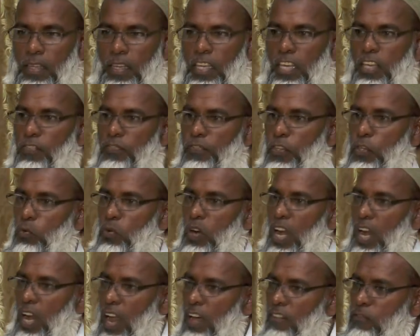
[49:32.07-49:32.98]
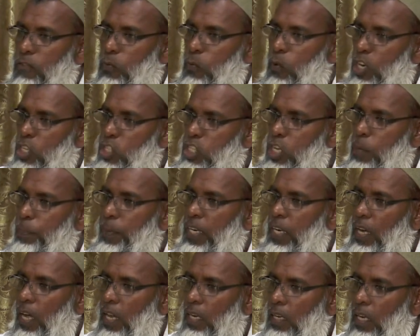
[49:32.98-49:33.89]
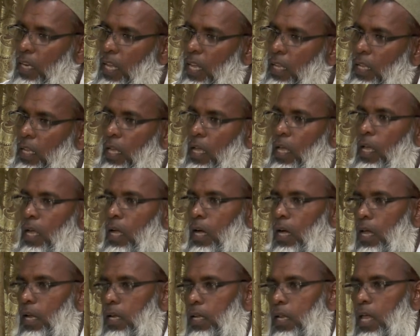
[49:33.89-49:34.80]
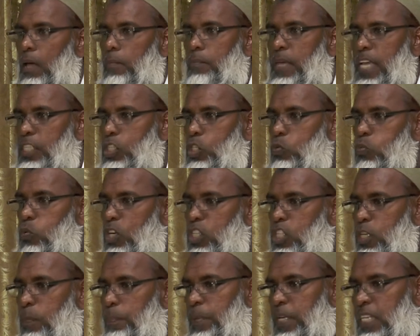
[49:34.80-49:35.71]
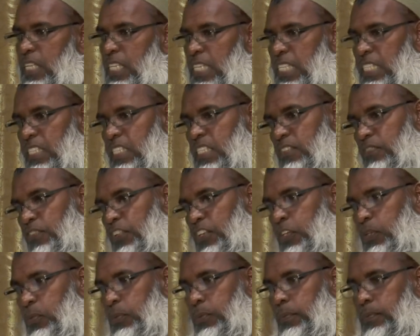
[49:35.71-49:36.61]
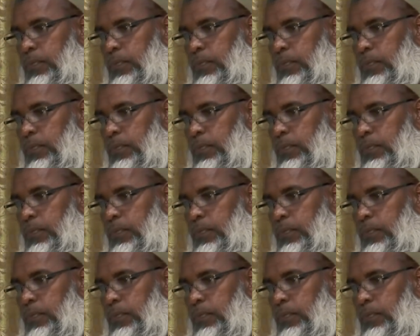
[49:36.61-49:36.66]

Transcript: If you love worshiping Allah, Allah makes worshiping easy for you.